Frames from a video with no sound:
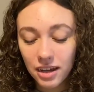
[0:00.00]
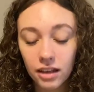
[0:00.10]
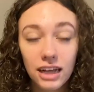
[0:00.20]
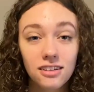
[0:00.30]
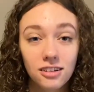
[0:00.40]
and
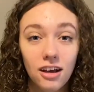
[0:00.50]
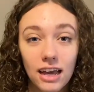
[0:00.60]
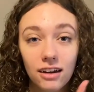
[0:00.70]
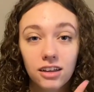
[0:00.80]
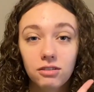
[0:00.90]
that's not
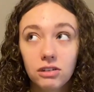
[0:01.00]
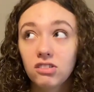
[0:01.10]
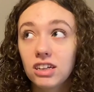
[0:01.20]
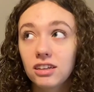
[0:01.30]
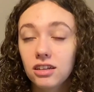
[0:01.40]
counting the
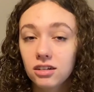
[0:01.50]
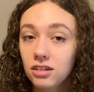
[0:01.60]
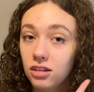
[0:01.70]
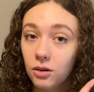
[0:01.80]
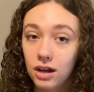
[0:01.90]
rereads either.
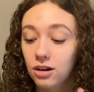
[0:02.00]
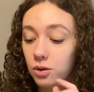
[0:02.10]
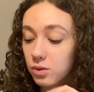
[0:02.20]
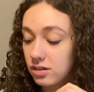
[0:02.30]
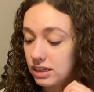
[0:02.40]
So I don't know.
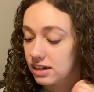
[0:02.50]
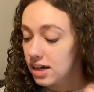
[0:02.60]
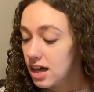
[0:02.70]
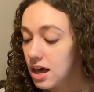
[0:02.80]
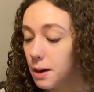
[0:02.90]
We'll see.
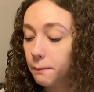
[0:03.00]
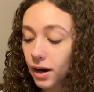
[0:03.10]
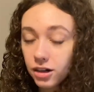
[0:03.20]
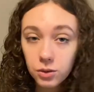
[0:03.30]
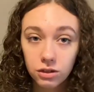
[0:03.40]
But I
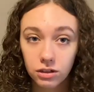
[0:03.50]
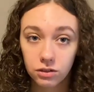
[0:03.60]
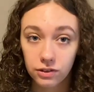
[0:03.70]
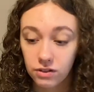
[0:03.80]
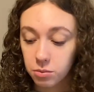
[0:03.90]
do want to read
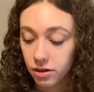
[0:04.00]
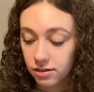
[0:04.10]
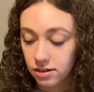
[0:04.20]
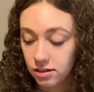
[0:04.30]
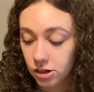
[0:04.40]
50 books
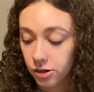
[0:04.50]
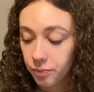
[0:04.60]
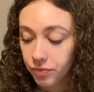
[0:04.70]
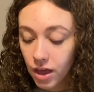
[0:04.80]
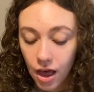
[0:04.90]
this year.
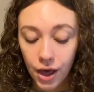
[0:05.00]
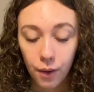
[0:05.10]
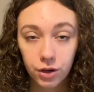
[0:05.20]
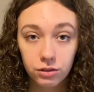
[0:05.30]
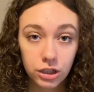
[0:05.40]
I
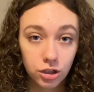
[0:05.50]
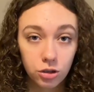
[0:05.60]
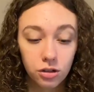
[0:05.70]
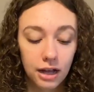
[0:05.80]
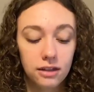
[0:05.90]
want to read two
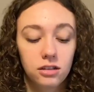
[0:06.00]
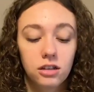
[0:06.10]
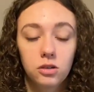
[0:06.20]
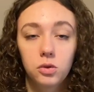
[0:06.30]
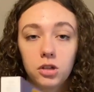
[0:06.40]

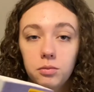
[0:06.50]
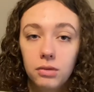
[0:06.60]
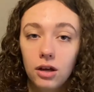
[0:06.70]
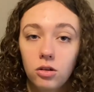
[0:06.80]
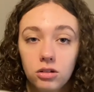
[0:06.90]
classics, which my
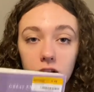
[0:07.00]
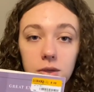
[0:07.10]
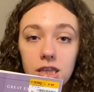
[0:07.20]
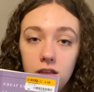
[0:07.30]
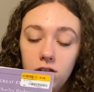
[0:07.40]
goal is to
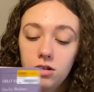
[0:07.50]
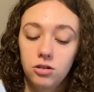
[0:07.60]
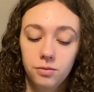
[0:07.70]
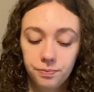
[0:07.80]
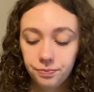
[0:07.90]
be these
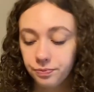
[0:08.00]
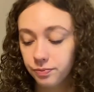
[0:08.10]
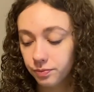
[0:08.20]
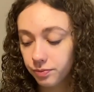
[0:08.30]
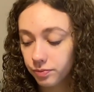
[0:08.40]
two.
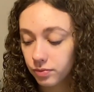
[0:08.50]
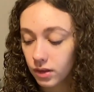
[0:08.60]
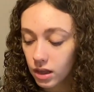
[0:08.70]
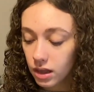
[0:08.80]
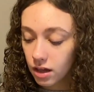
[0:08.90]

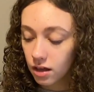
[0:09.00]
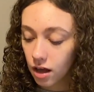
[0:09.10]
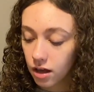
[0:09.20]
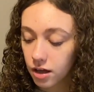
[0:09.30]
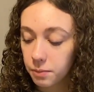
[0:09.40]

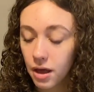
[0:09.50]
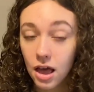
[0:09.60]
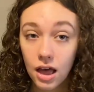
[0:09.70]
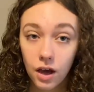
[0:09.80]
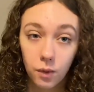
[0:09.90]
Um,
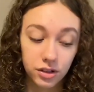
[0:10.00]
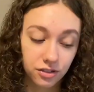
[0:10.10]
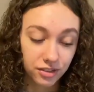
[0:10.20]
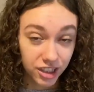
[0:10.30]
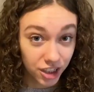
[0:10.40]
I want to
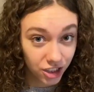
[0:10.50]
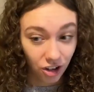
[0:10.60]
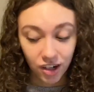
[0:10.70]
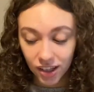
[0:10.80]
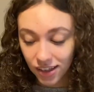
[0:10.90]
finish
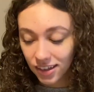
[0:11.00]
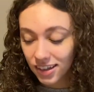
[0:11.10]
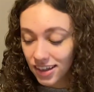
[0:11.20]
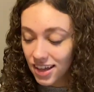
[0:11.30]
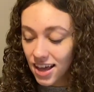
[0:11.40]
Narnia.
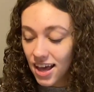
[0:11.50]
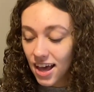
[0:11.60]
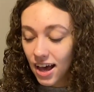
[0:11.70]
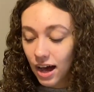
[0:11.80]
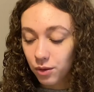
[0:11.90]

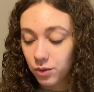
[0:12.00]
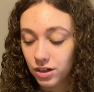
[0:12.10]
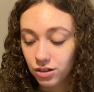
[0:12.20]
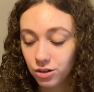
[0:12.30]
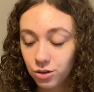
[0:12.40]
I
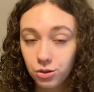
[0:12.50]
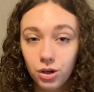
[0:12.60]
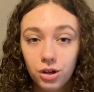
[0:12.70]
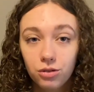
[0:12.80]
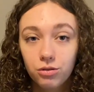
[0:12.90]
want to
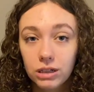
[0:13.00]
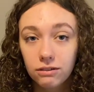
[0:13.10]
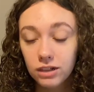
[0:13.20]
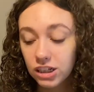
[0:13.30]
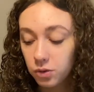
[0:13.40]

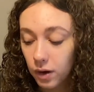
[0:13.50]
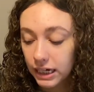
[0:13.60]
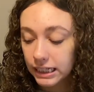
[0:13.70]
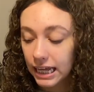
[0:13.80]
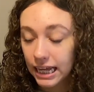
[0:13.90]
reread
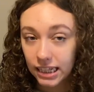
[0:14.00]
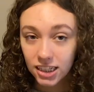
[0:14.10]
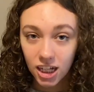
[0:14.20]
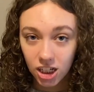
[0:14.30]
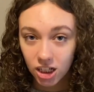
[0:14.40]
Twilight and The
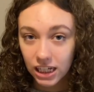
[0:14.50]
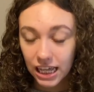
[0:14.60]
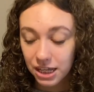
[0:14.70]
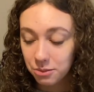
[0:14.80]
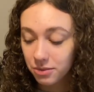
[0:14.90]
Hunger
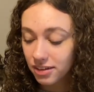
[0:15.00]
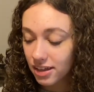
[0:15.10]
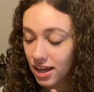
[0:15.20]
Games.